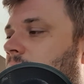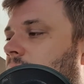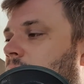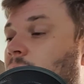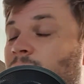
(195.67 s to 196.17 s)

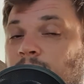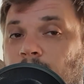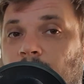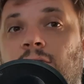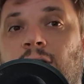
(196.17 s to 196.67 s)

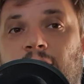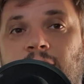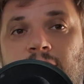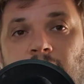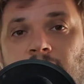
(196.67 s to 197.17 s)
hopefully crack
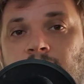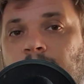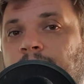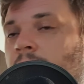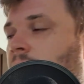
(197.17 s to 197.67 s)
itself
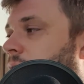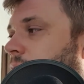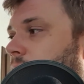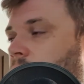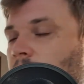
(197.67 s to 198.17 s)

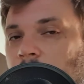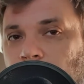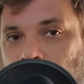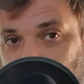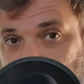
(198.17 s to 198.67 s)

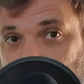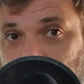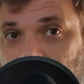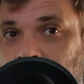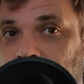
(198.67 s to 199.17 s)
or
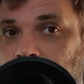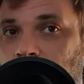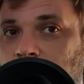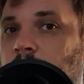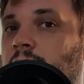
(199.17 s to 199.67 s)
worse,
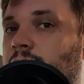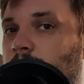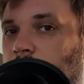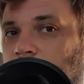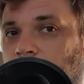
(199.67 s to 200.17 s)
damage the
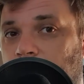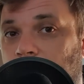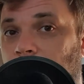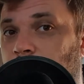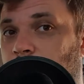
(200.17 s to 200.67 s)
extruder,
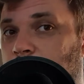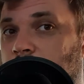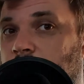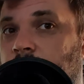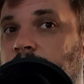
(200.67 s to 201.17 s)
and that would
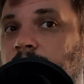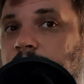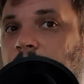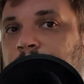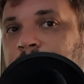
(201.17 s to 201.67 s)
be a
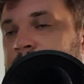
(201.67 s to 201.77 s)
disaster.